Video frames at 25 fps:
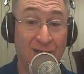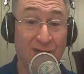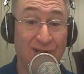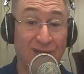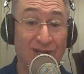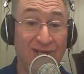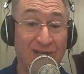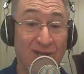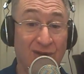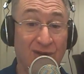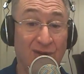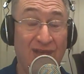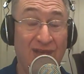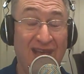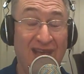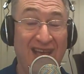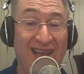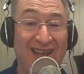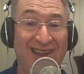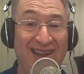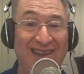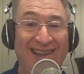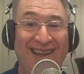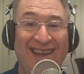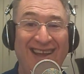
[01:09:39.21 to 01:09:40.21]
Until
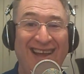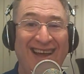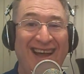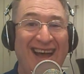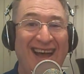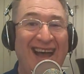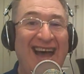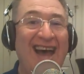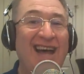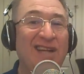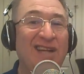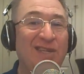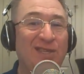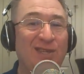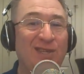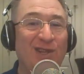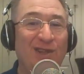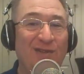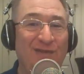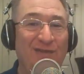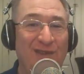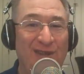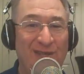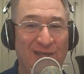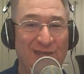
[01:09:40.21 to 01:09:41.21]
then, hasta la
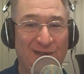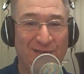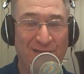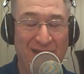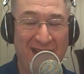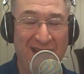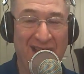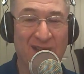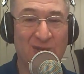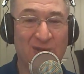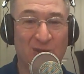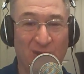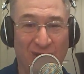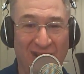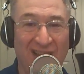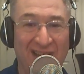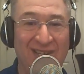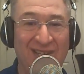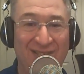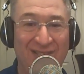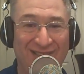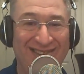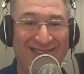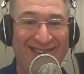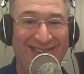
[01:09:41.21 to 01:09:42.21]
vista, Pastor
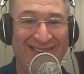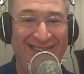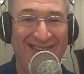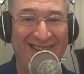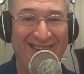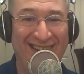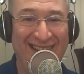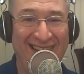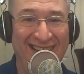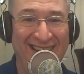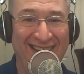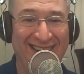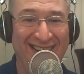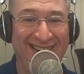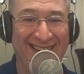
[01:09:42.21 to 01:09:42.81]
Heads. Good night.